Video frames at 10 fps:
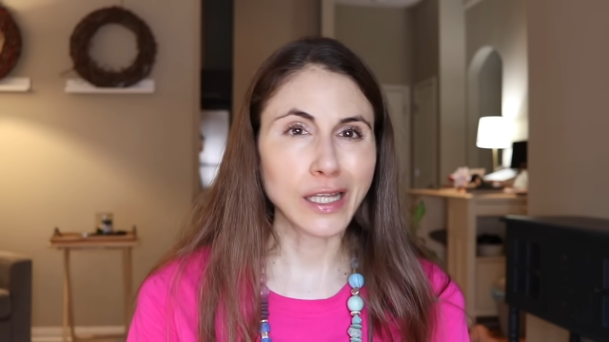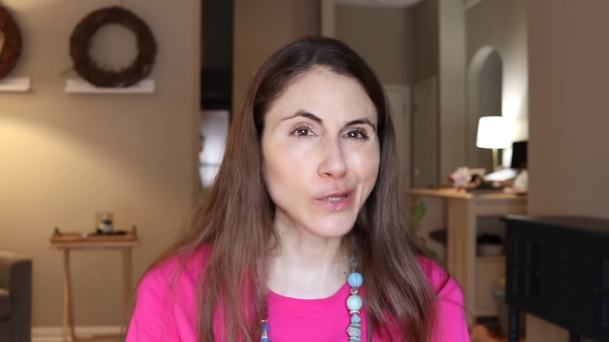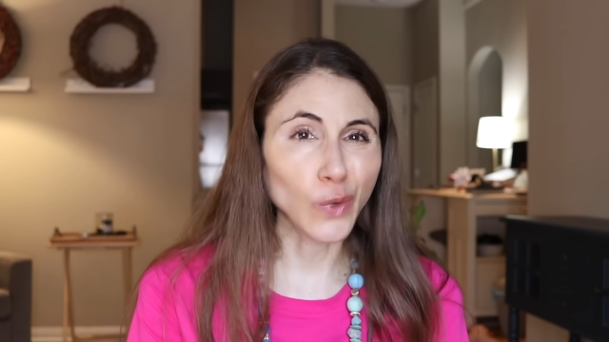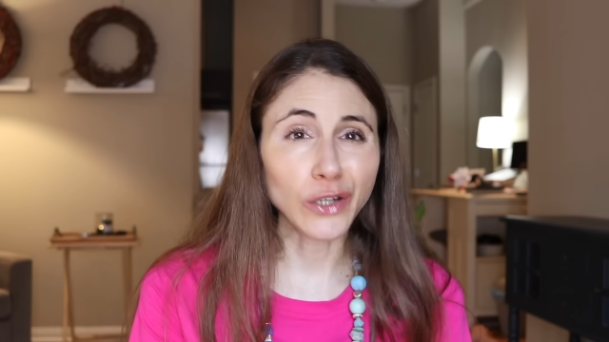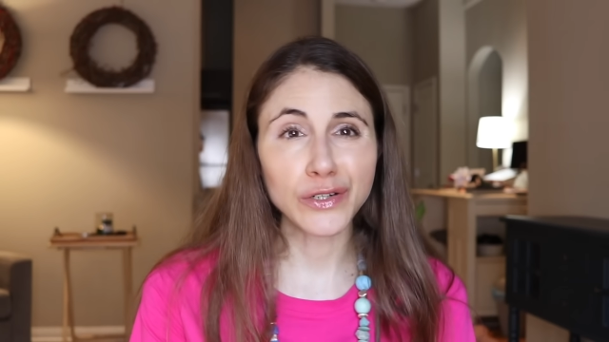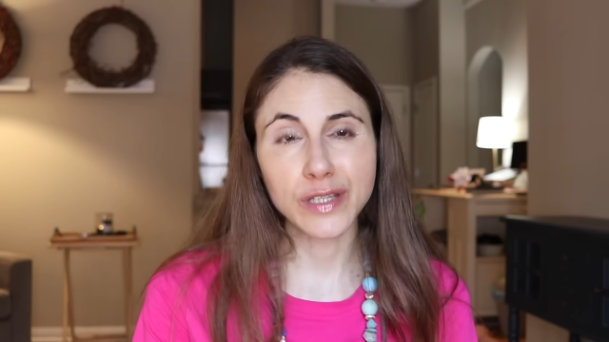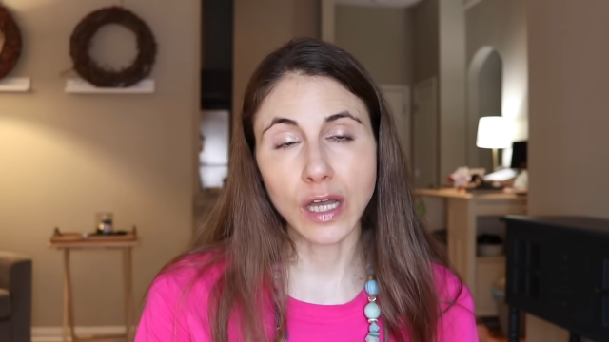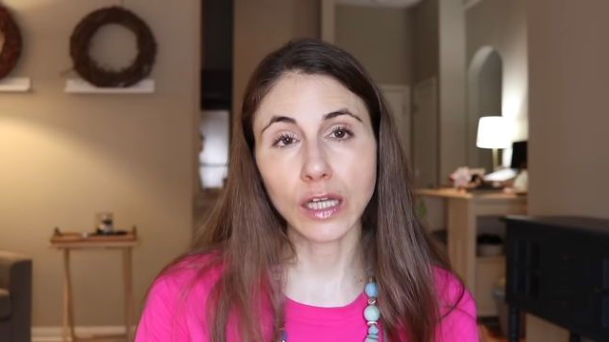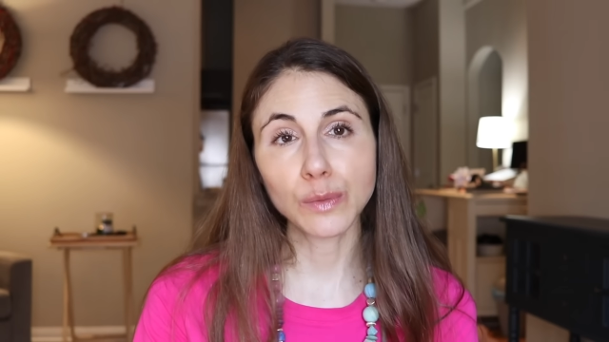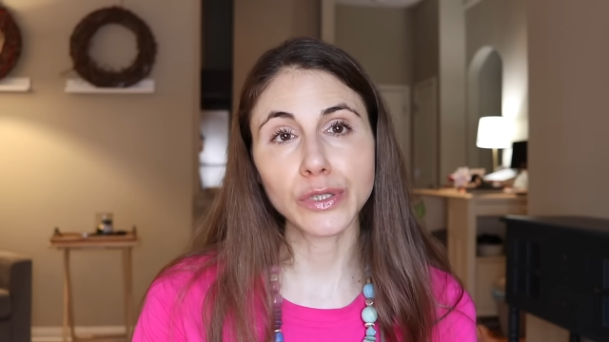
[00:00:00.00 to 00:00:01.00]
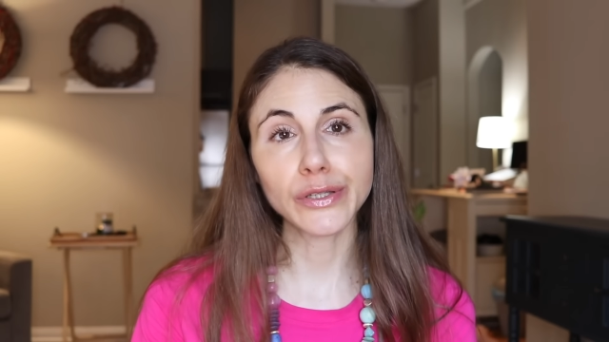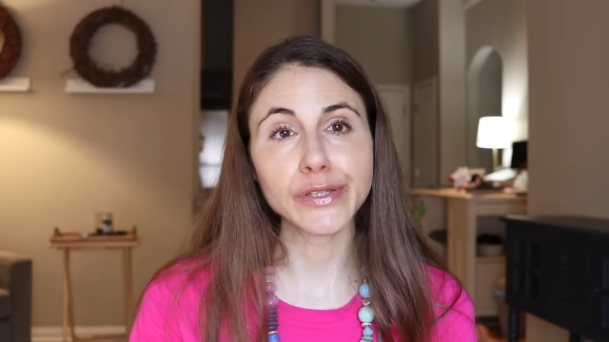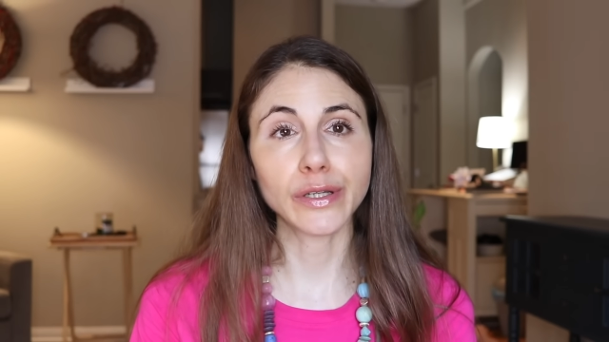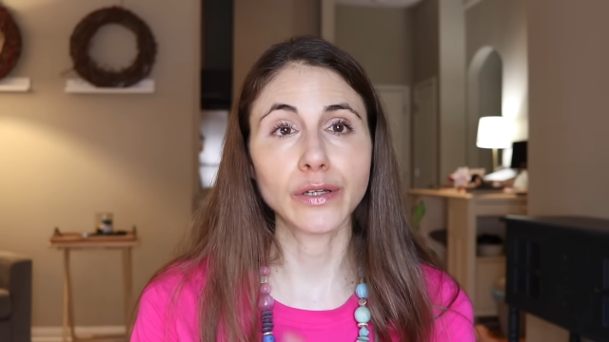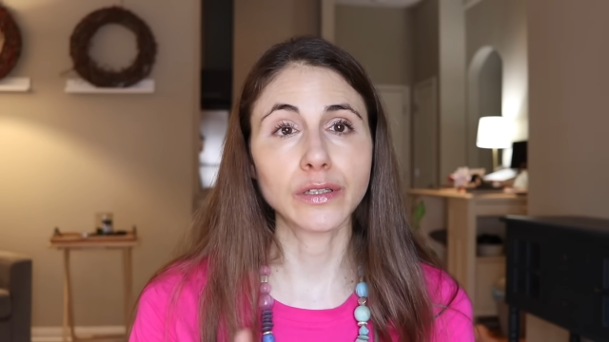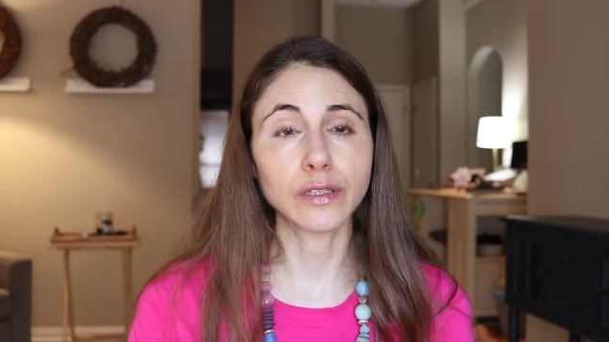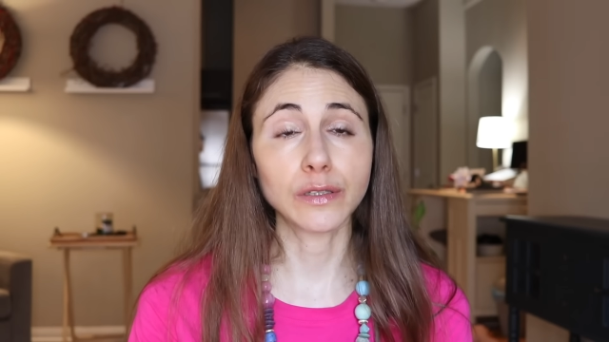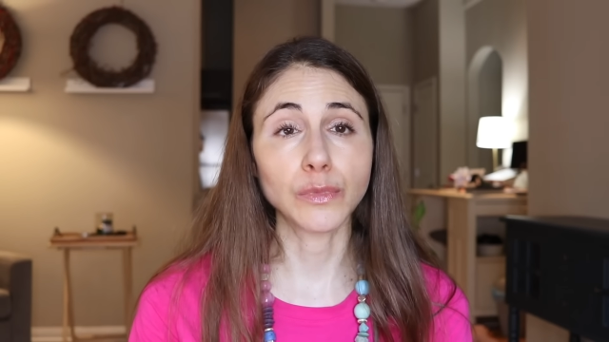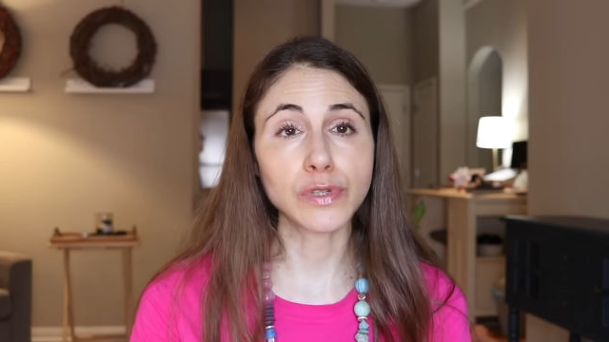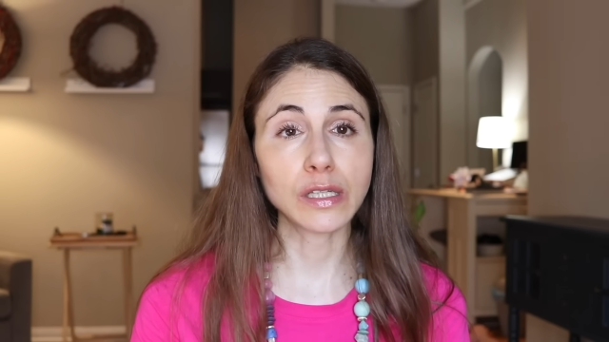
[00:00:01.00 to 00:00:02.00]
It's water soluble, so, you know,
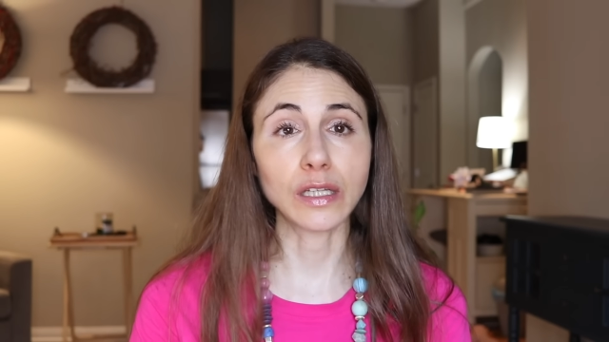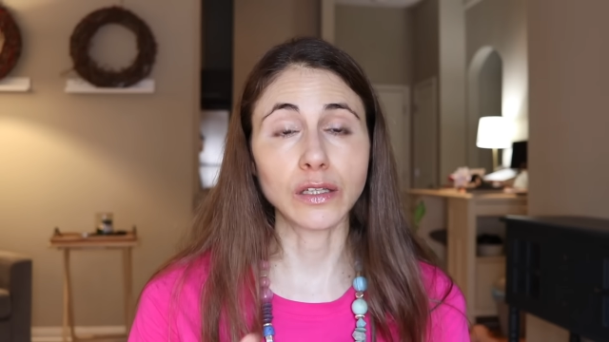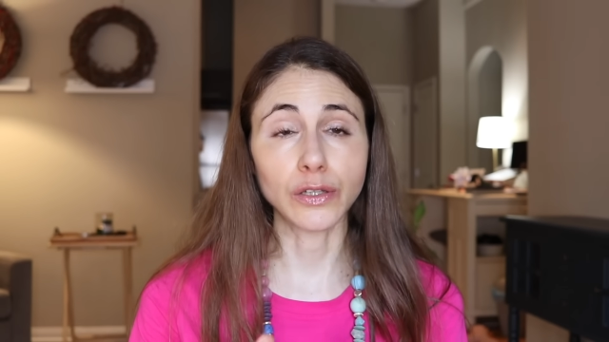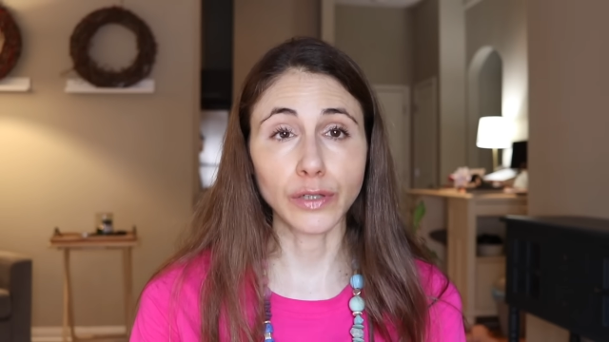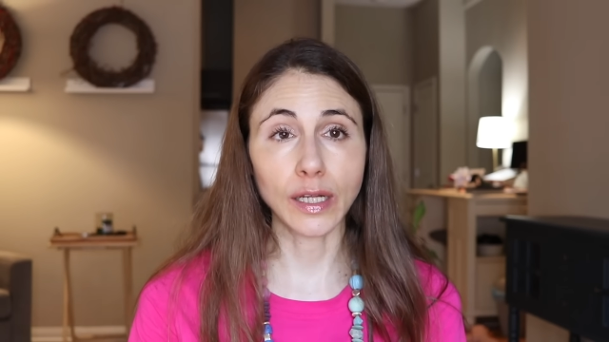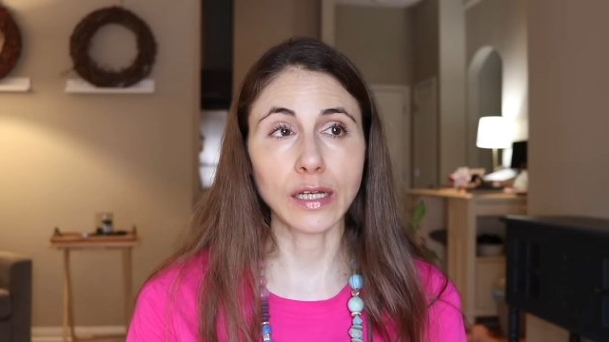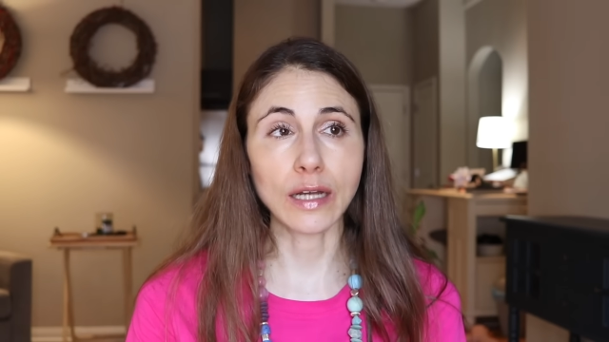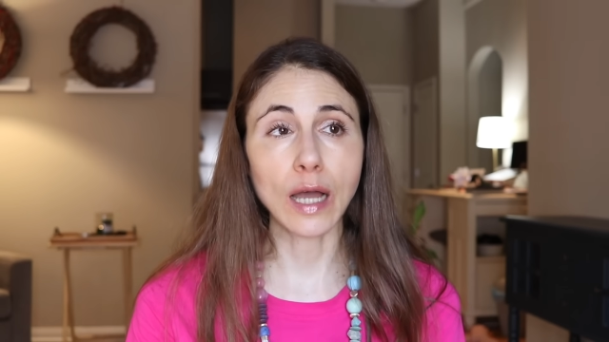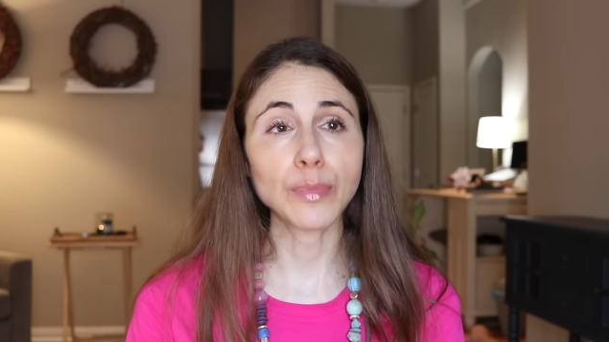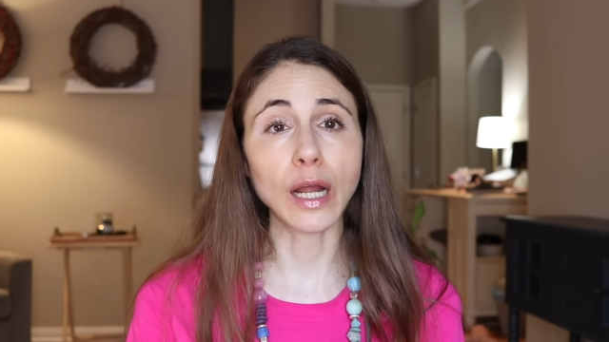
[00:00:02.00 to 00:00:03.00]
you mostly urinate it out.